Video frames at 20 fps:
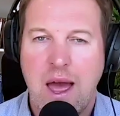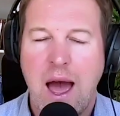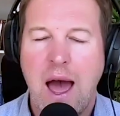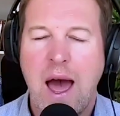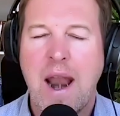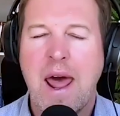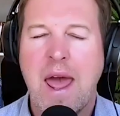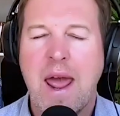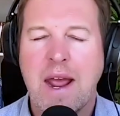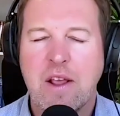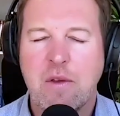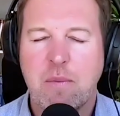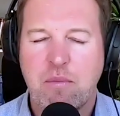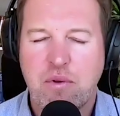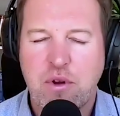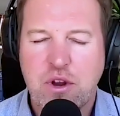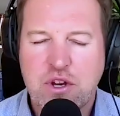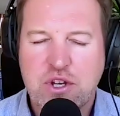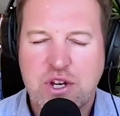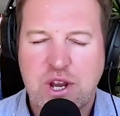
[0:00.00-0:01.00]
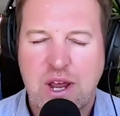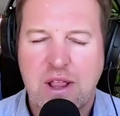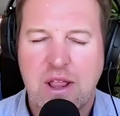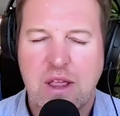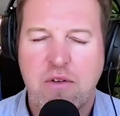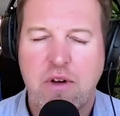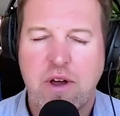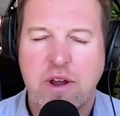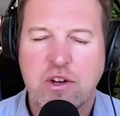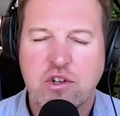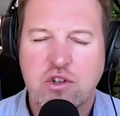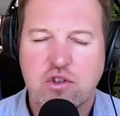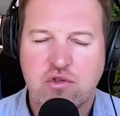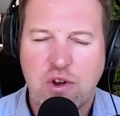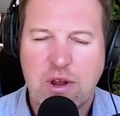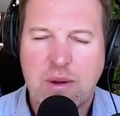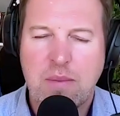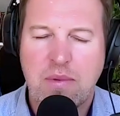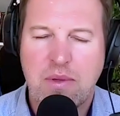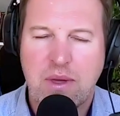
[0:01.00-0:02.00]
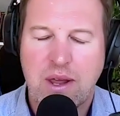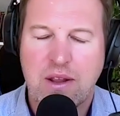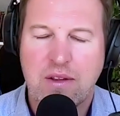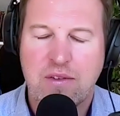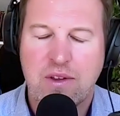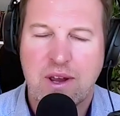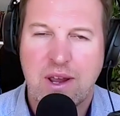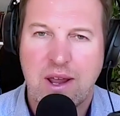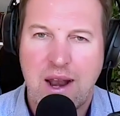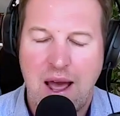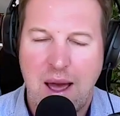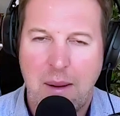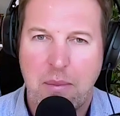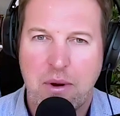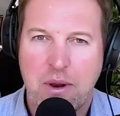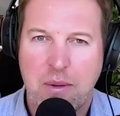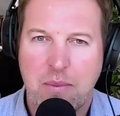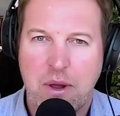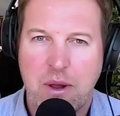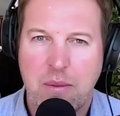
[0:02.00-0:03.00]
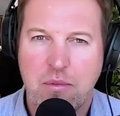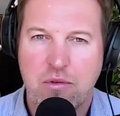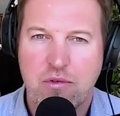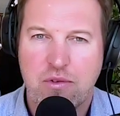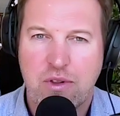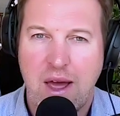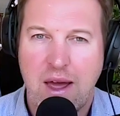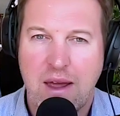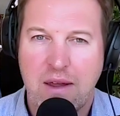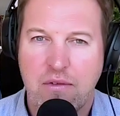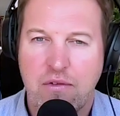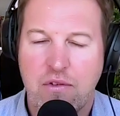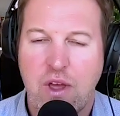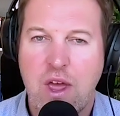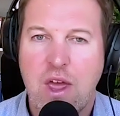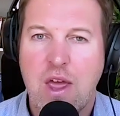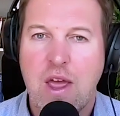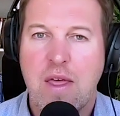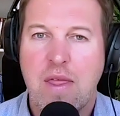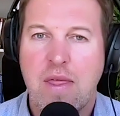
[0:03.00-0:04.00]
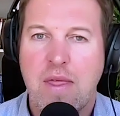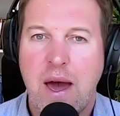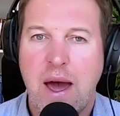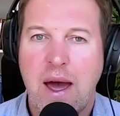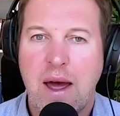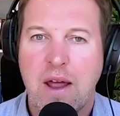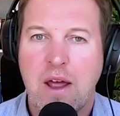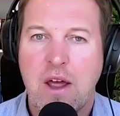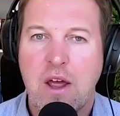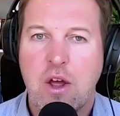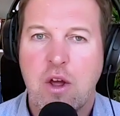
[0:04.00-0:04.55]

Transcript: and I appreciate there are extreme things that can happen in people's lives that